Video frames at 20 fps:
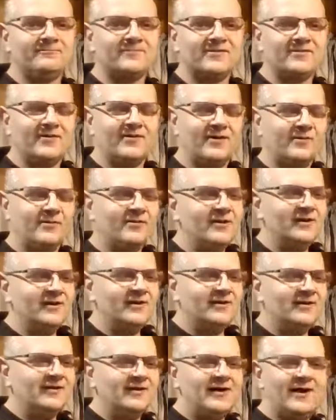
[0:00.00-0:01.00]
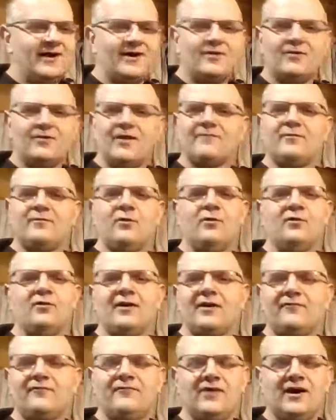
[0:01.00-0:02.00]
So, I don't have a whole
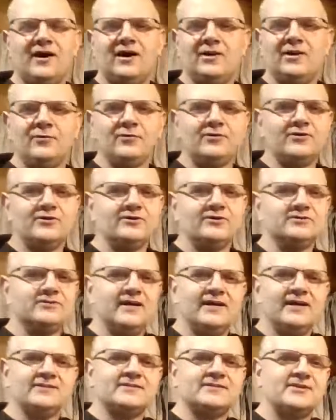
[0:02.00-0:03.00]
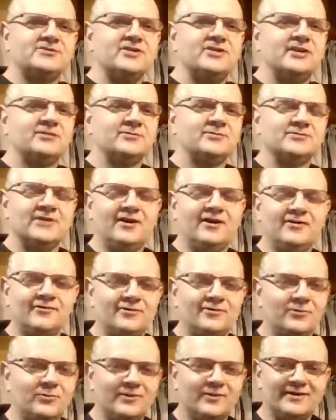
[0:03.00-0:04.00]
lot of followers. Last I checked, it was
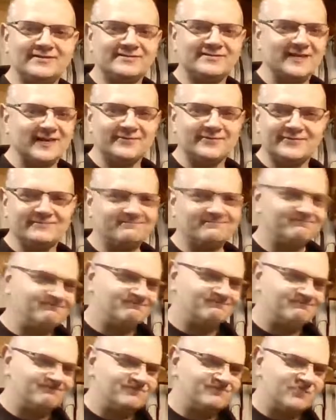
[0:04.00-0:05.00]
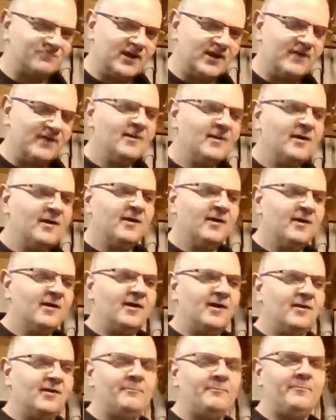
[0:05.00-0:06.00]
127 right?
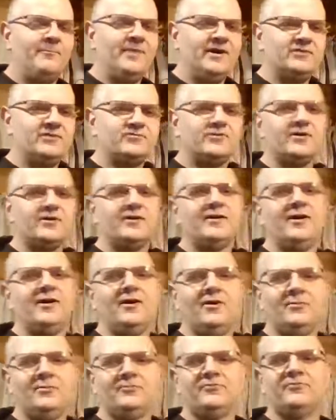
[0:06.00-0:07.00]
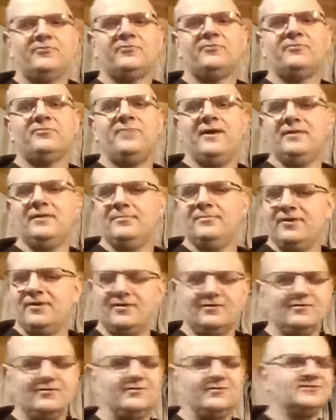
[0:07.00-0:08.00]
Um, Patreon helps pay the
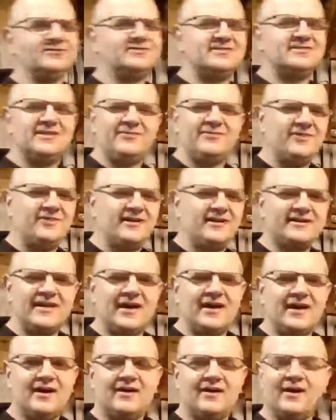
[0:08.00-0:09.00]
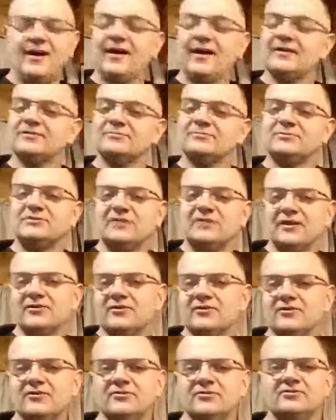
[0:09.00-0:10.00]
bills, stuff like that. I got some
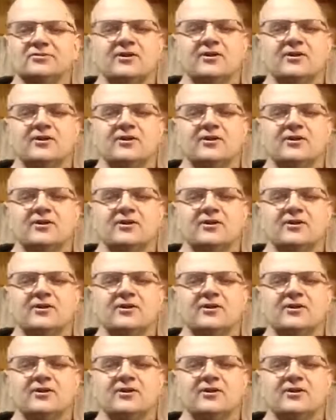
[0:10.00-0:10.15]
stickers.